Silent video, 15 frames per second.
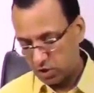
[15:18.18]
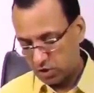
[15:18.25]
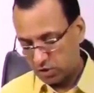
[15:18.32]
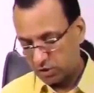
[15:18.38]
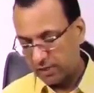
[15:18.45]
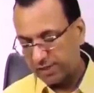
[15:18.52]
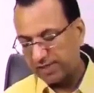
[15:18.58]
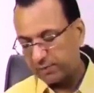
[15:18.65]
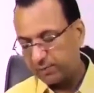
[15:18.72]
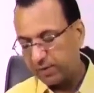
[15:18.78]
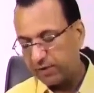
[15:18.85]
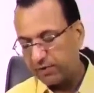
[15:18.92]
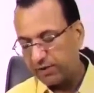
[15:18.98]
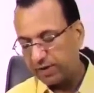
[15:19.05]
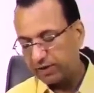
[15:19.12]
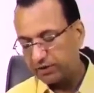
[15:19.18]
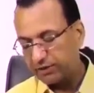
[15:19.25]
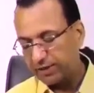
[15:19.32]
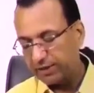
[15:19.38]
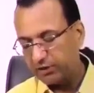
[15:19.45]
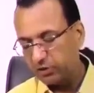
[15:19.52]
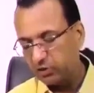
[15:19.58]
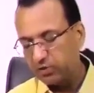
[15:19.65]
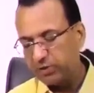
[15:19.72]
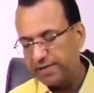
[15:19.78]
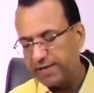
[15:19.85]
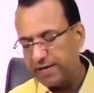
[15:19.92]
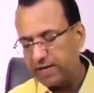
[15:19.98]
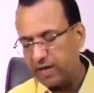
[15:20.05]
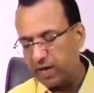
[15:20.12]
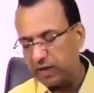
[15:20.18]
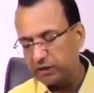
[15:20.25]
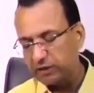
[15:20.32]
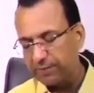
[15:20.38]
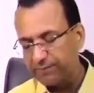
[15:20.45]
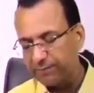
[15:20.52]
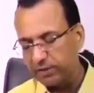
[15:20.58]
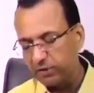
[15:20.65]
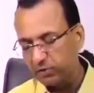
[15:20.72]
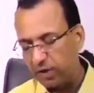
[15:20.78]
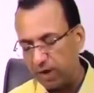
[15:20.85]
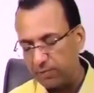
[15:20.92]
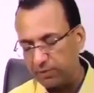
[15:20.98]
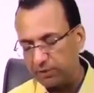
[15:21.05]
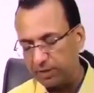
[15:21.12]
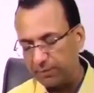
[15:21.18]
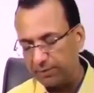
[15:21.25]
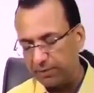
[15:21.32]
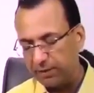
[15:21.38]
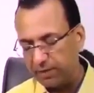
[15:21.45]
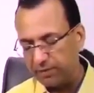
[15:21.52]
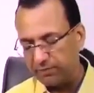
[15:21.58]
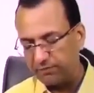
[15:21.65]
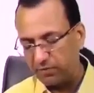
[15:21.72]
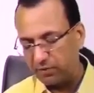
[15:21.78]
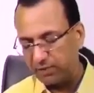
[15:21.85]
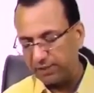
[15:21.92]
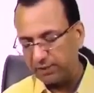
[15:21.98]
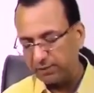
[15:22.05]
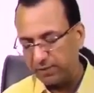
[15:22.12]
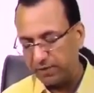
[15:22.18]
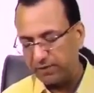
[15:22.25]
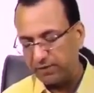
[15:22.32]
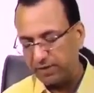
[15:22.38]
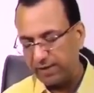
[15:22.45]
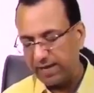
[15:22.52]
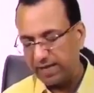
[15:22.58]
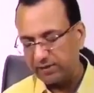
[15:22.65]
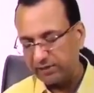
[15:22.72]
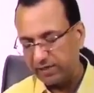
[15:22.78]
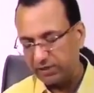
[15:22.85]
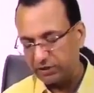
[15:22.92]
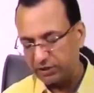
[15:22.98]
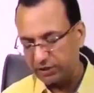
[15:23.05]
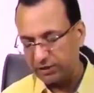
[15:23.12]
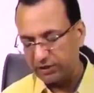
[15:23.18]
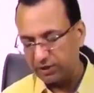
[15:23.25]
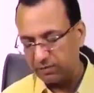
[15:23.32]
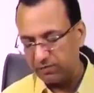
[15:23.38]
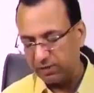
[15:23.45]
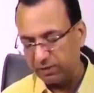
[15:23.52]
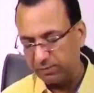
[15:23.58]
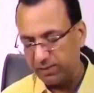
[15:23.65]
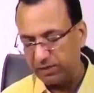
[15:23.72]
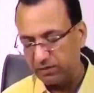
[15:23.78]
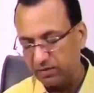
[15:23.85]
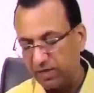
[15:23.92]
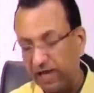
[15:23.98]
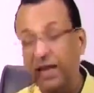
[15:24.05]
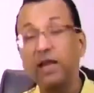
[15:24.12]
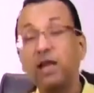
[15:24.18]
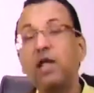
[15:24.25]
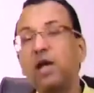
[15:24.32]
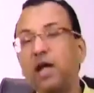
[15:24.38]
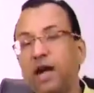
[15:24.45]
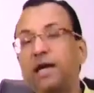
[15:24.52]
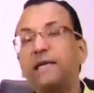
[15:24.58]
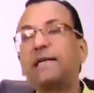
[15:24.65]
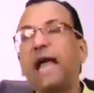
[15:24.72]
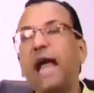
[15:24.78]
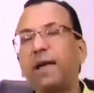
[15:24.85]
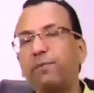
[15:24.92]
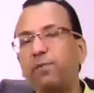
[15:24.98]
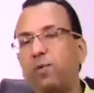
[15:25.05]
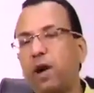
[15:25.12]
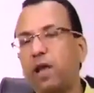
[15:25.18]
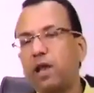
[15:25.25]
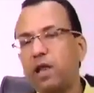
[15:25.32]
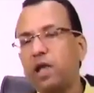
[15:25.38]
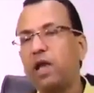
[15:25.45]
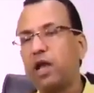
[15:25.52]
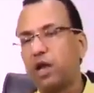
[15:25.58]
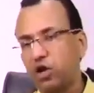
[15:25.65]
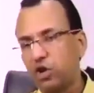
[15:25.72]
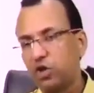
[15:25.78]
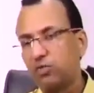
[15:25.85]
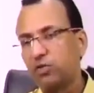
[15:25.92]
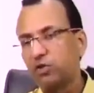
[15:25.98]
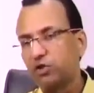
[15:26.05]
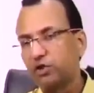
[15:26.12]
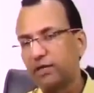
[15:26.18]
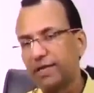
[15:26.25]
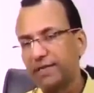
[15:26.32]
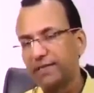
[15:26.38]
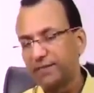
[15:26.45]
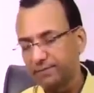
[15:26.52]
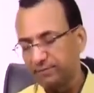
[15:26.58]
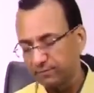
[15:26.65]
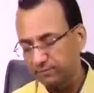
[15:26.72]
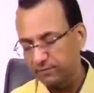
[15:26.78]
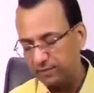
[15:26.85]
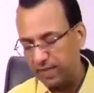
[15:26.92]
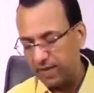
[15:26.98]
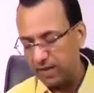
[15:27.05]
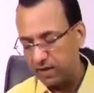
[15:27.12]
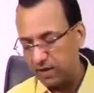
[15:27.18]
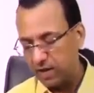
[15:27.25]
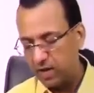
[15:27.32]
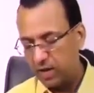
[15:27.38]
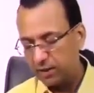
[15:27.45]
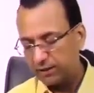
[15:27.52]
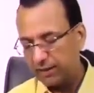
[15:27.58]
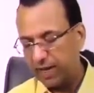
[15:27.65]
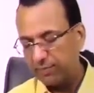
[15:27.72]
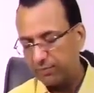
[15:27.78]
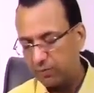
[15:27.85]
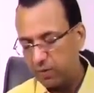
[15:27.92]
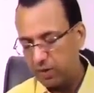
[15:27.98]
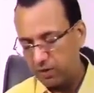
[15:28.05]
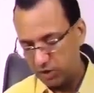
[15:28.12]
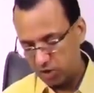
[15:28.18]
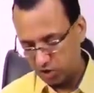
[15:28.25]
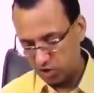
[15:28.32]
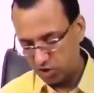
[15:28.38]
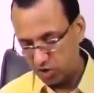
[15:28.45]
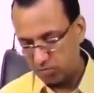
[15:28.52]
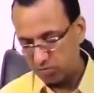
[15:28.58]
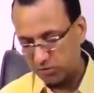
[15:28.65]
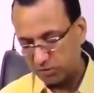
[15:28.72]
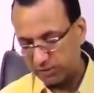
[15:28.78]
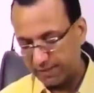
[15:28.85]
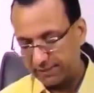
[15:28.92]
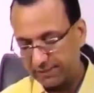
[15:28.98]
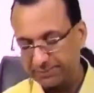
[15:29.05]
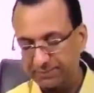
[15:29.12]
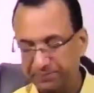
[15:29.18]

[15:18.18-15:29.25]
the respiratory exchange. You need a simple squamous epithelium for respiratory gas exchange. It must be a thin type 1 pneumocyte. Thin type 1 pneumocyte.